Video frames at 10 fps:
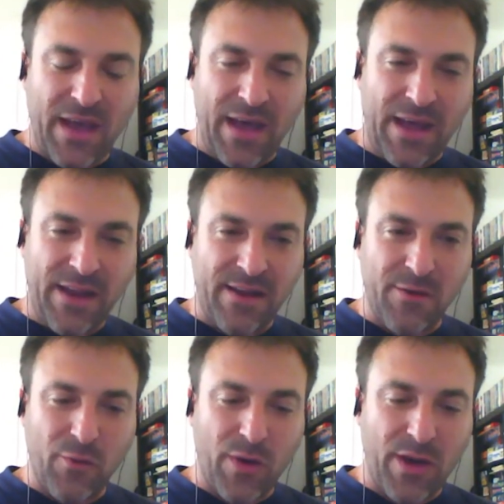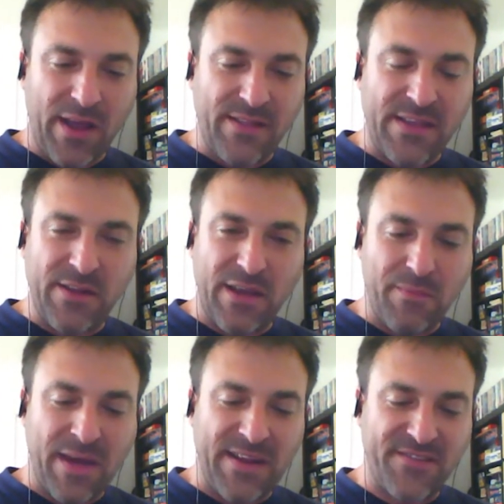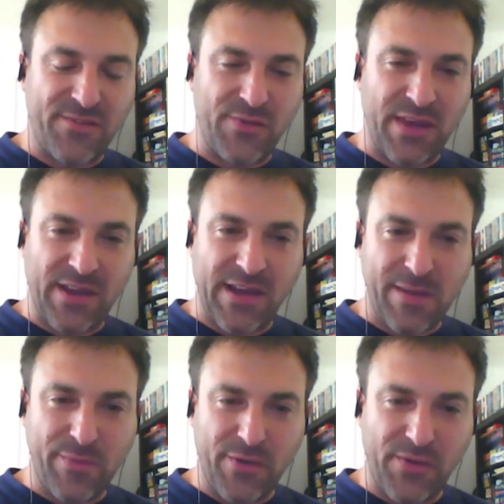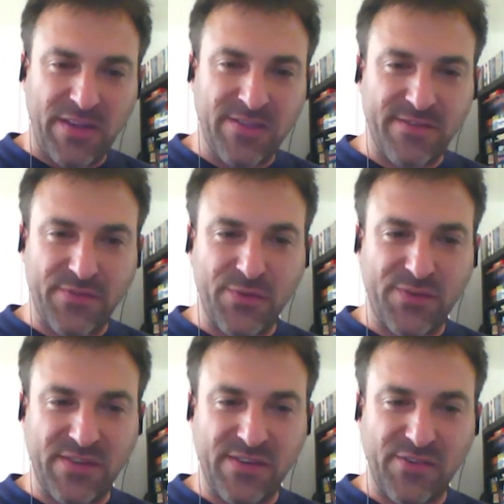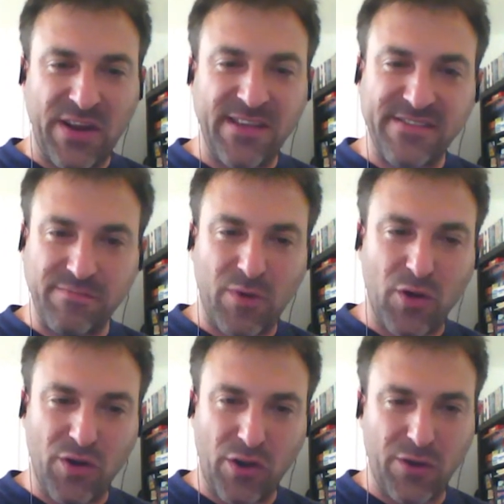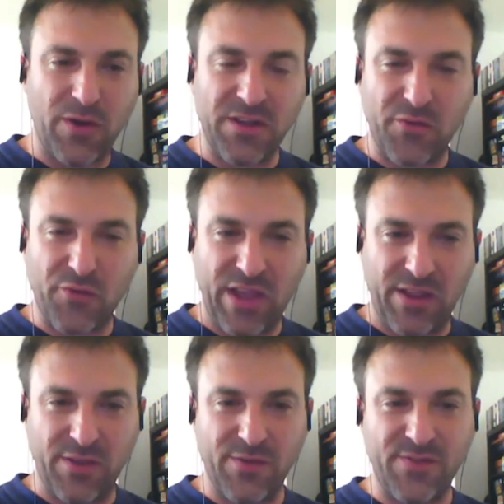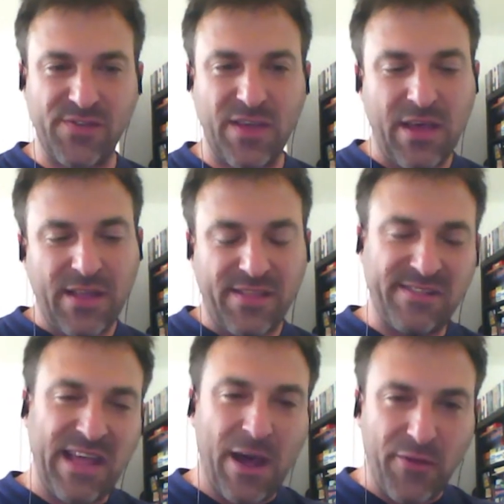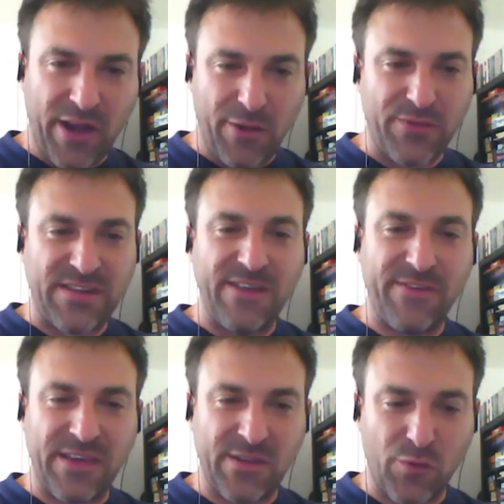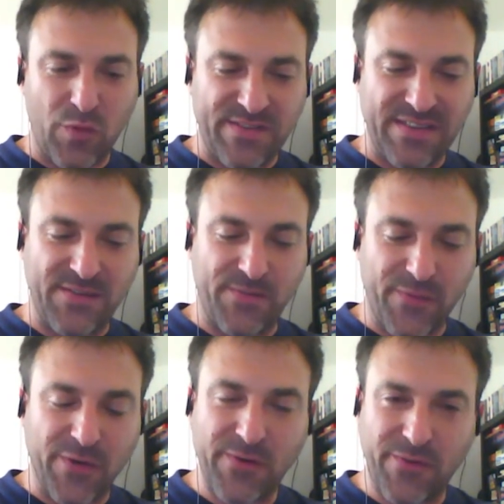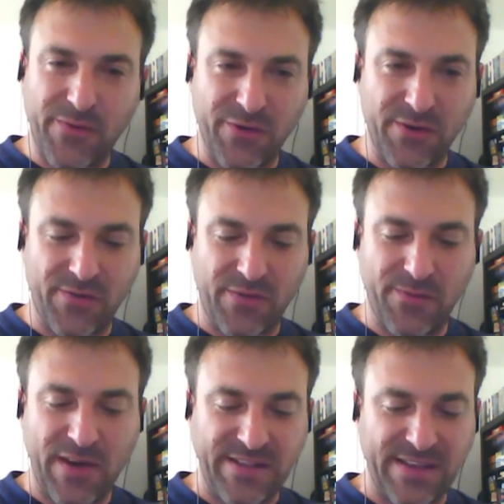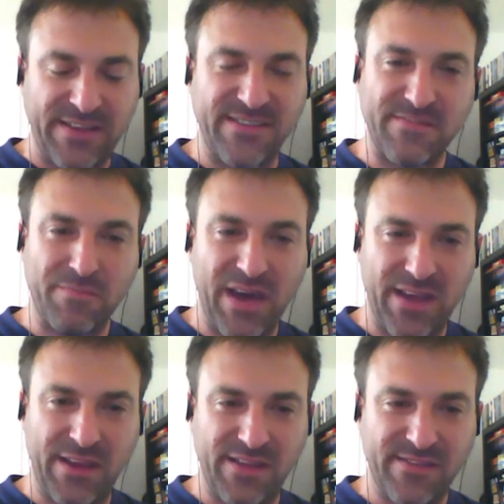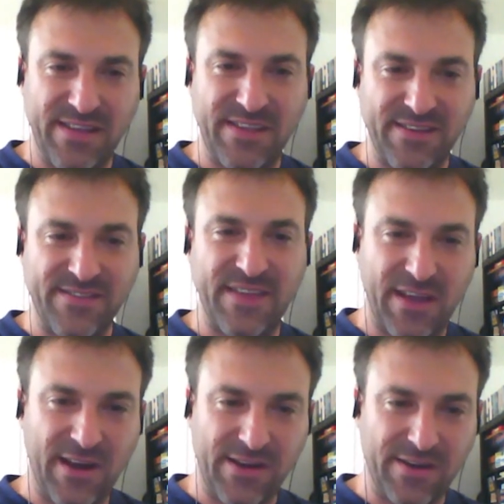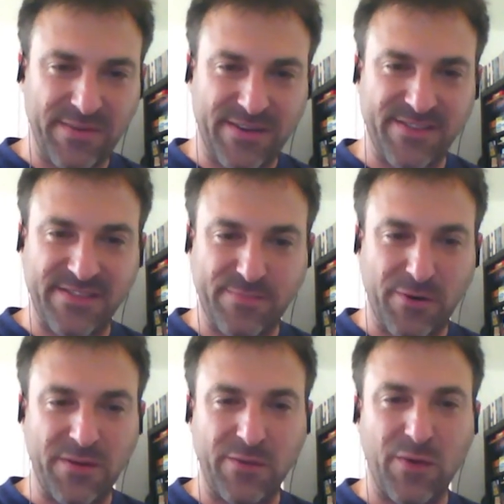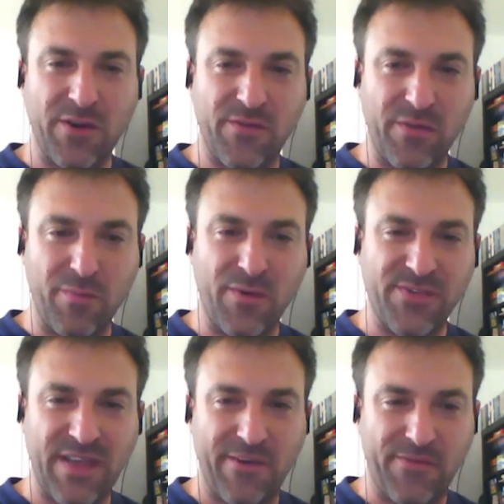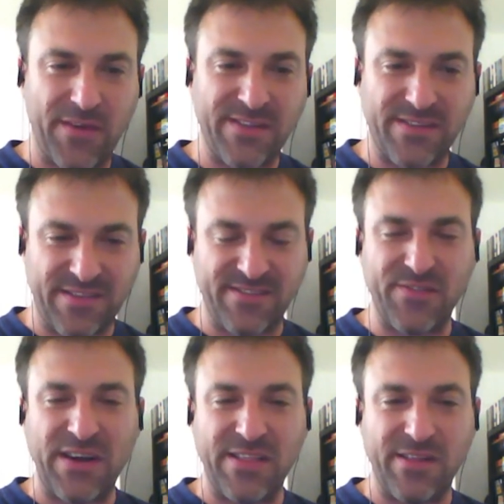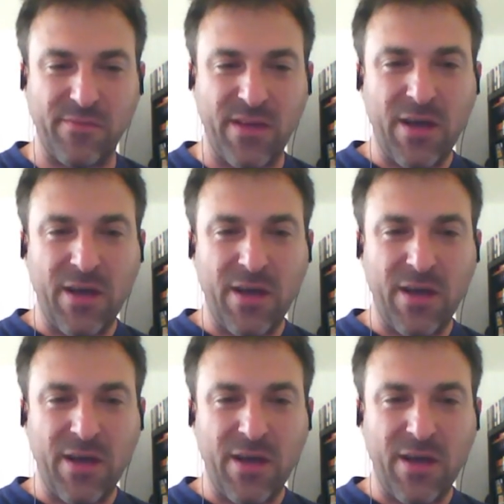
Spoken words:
And what I did, I managed to get a couple of interviews in really small local radios. The town that I was living in was at the forefront of the fight against mining 10 years earlier, because it's probably one of the most affected, it's really the